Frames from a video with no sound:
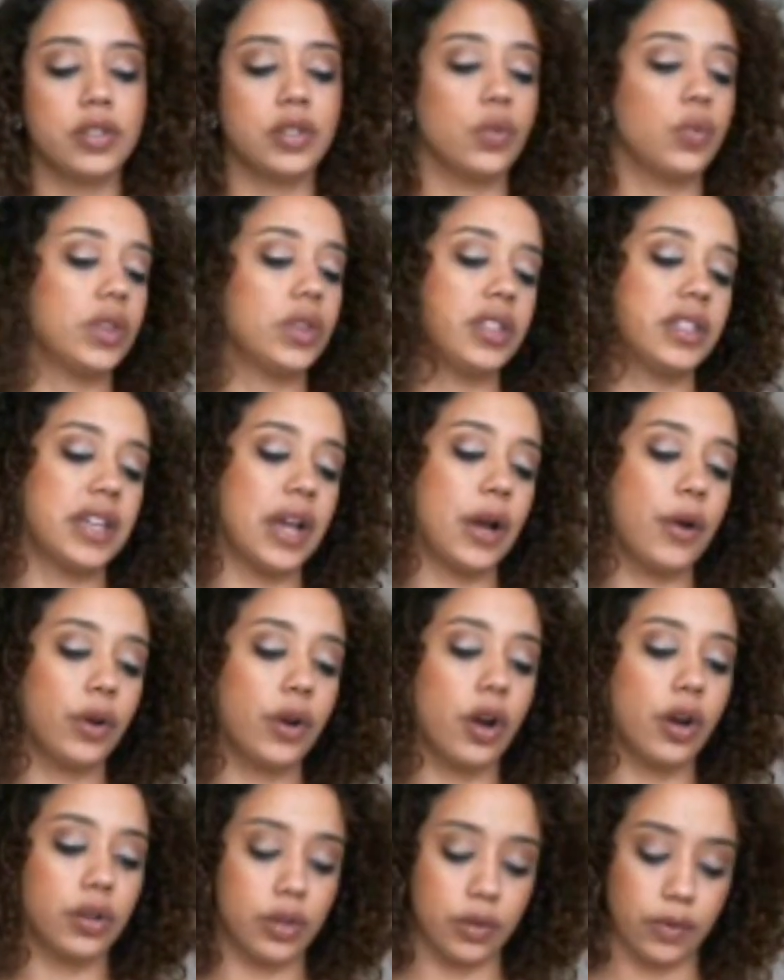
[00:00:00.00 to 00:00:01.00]
So with the Tower
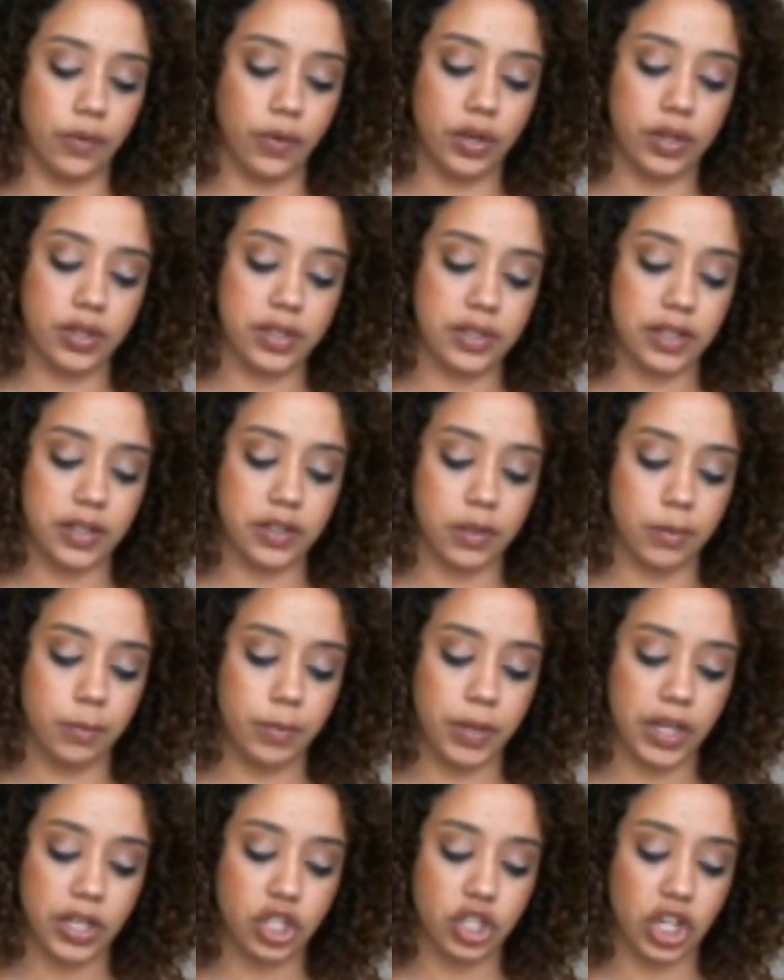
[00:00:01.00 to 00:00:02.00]
card in the reverse, there's a
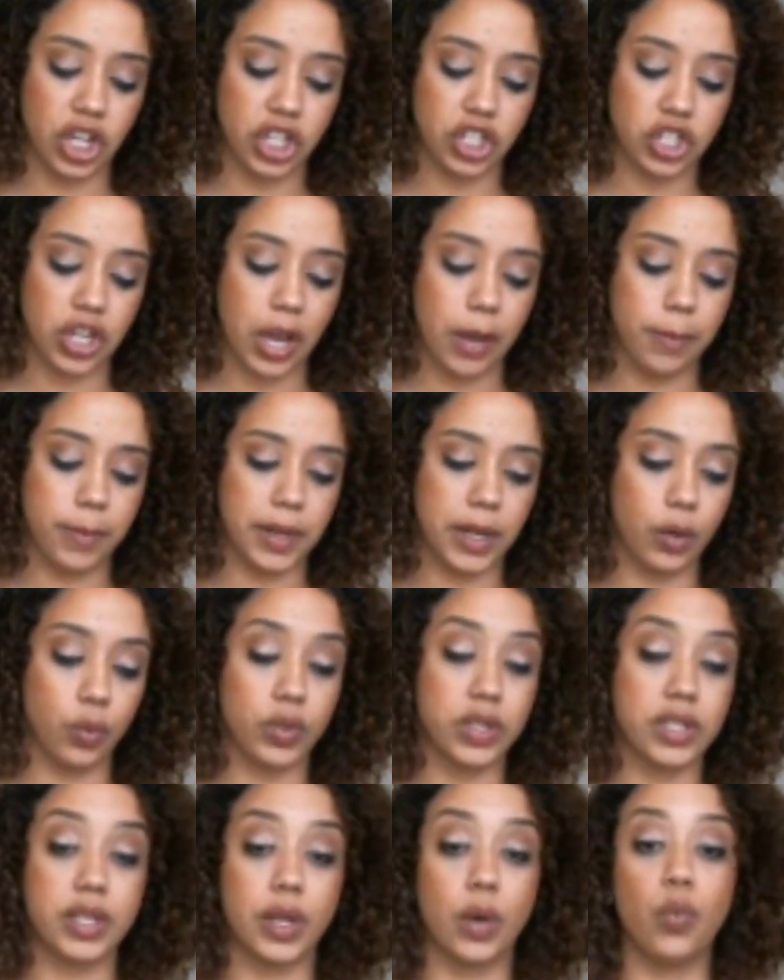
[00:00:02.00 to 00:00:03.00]
big change happening
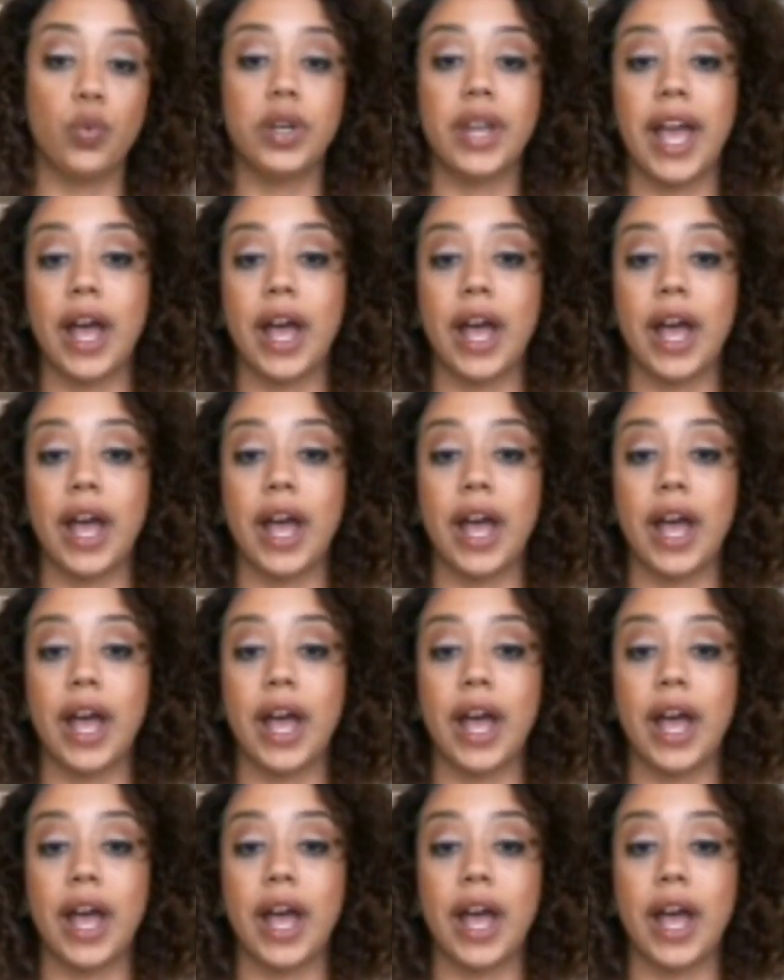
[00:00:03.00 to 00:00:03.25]
with someone